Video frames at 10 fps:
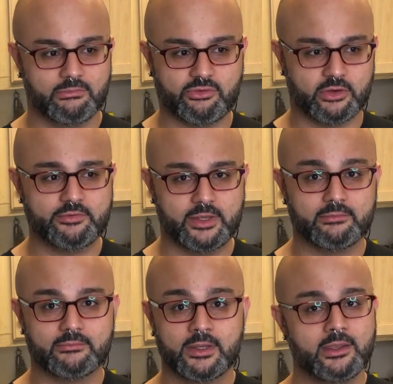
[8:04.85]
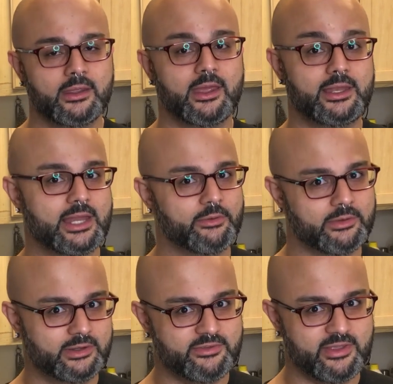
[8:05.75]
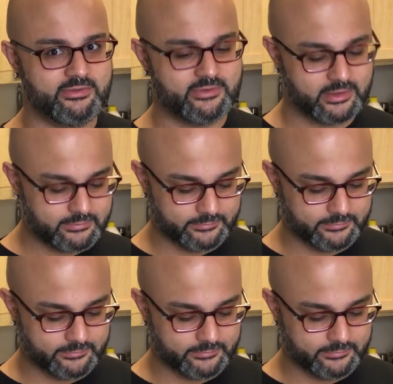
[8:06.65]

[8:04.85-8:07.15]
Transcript: serve it. And now we're gonna taste it.